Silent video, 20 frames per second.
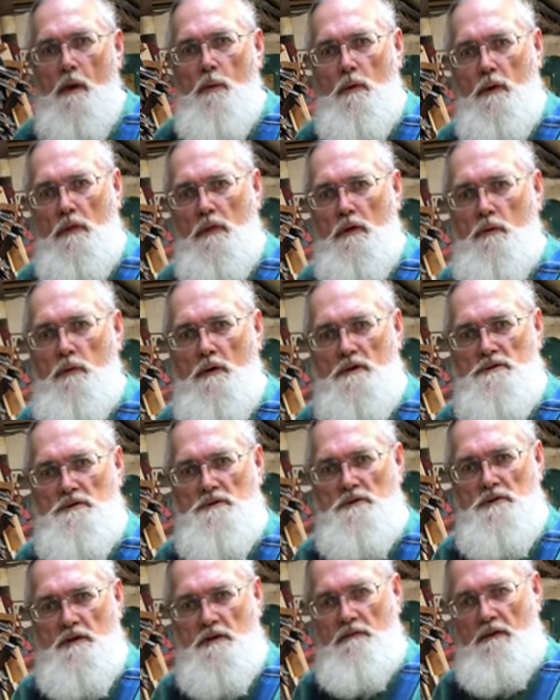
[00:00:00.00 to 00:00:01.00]
One of the
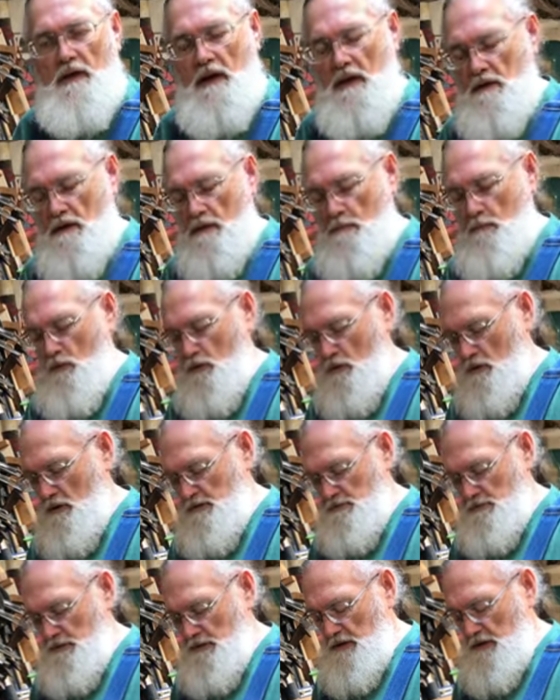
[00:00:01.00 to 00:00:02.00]
questions that I've had come
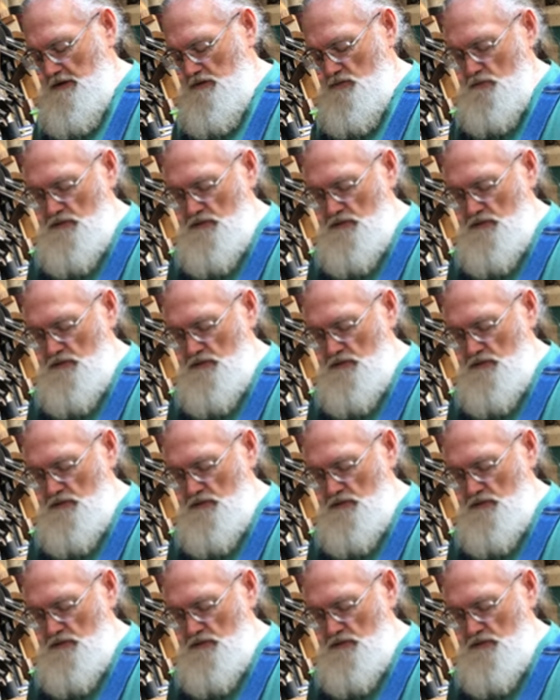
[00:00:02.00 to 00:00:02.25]
across my desk